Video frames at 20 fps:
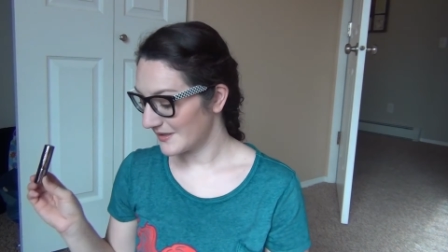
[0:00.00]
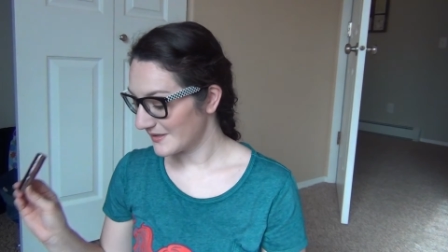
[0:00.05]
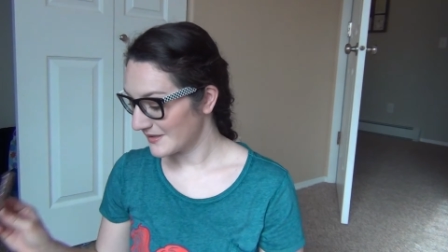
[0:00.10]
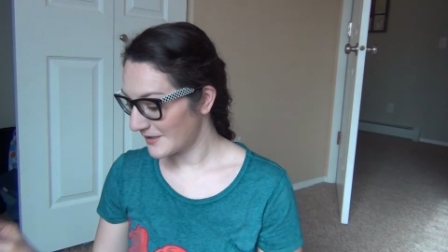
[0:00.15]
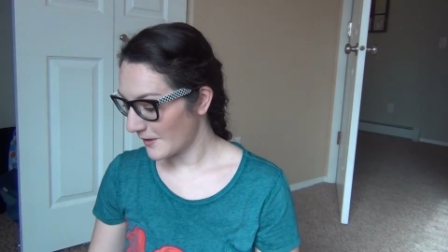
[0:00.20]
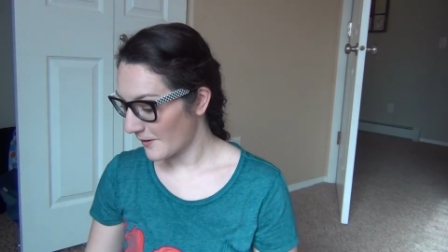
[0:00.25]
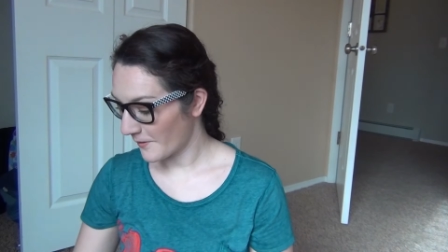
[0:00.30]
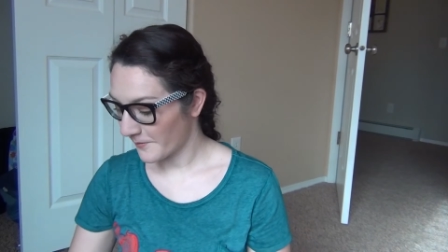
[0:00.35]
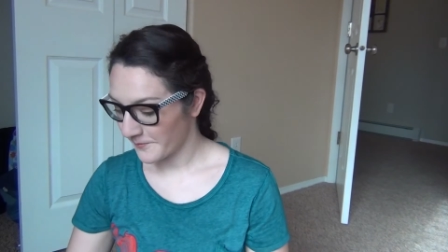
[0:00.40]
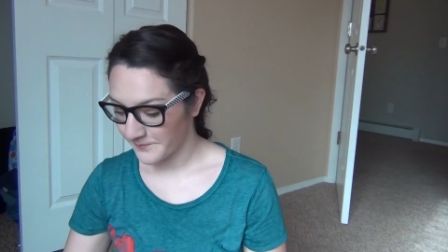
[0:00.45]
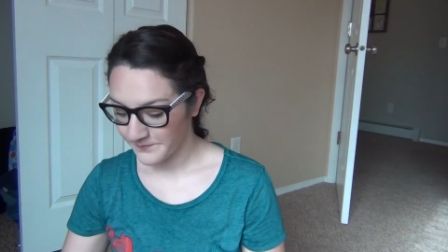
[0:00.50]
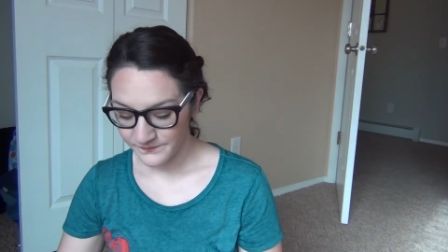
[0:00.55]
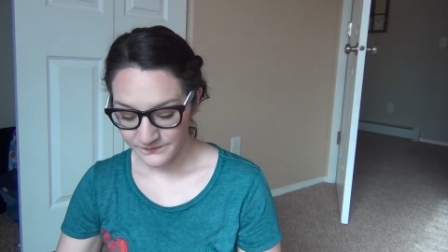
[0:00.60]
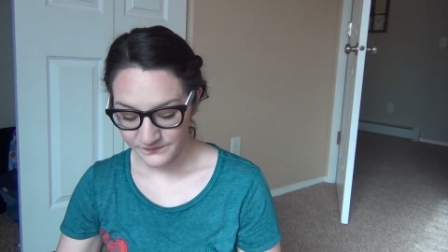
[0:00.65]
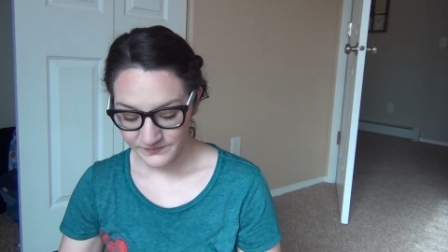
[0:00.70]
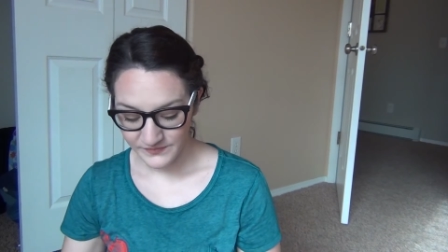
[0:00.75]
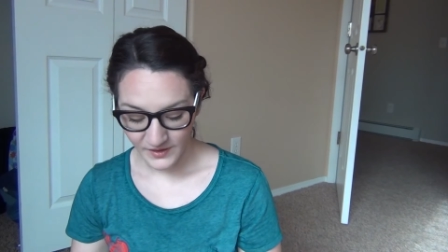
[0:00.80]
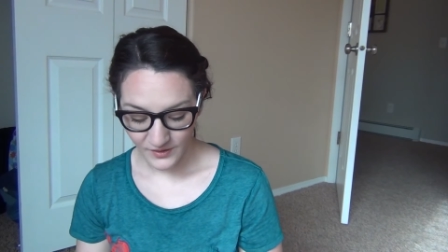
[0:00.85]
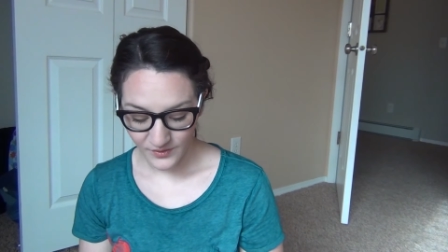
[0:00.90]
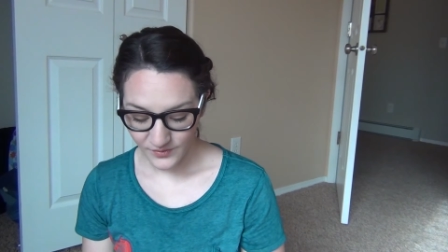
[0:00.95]
So
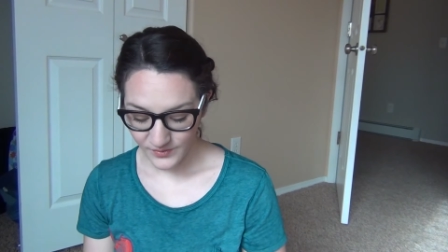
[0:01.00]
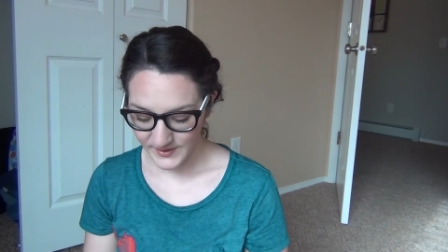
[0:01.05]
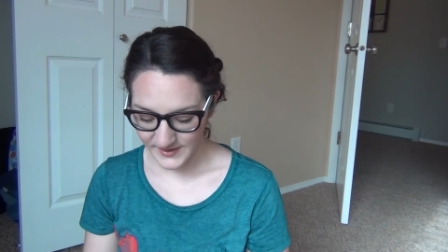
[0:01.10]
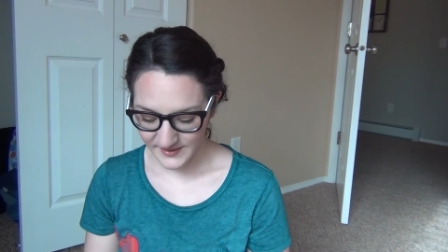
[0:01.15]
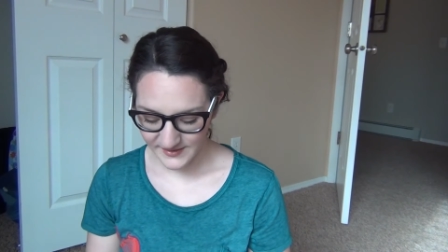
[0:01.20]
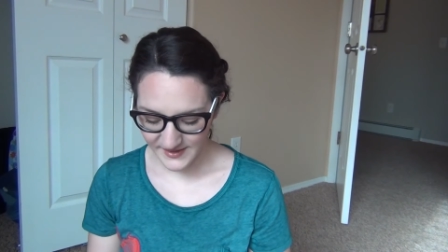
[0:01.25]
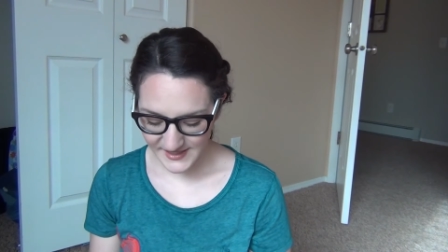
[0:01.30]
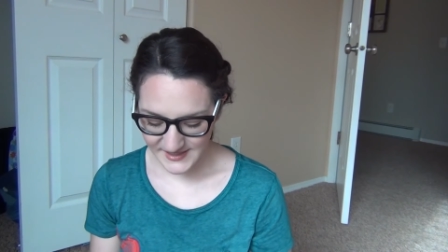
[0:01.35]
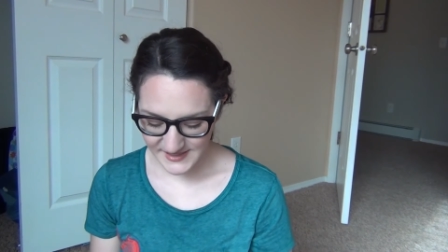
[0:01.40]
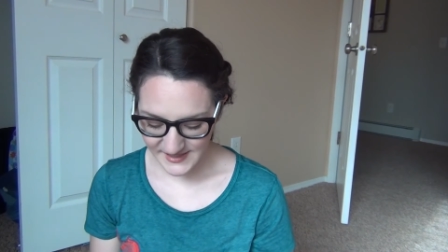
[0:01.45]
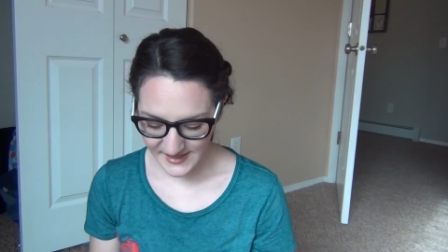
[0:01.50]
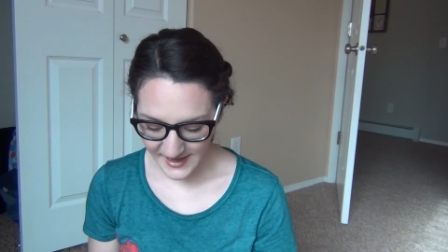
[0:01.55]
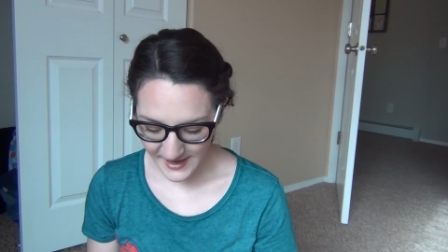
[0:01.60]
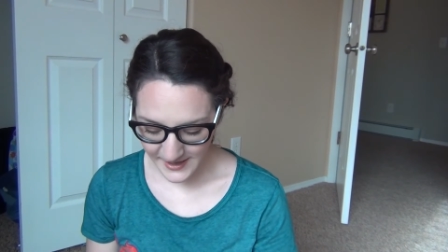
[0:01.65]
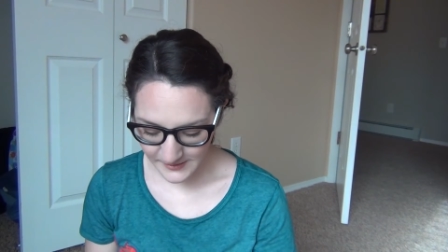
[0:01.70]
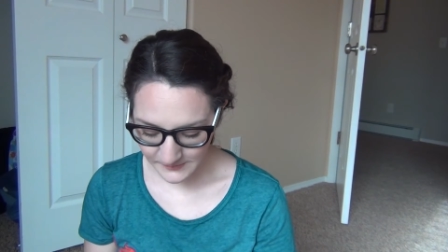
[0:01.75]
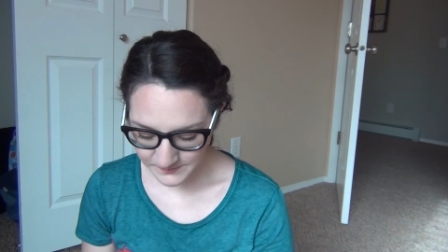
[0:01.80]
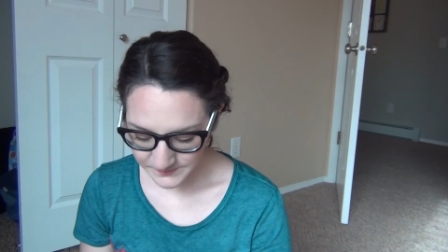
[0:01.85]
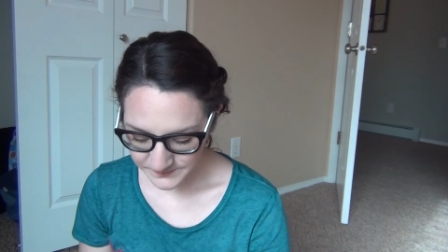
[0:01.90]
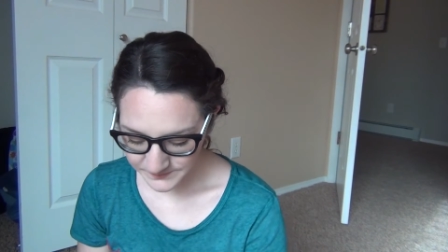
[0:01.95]
really liked
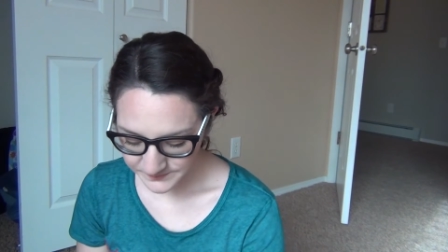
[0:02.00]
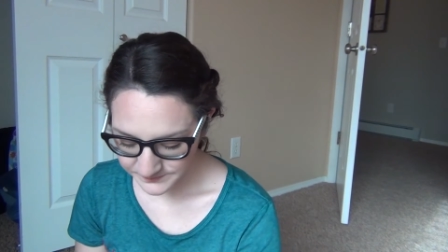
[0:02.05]
that.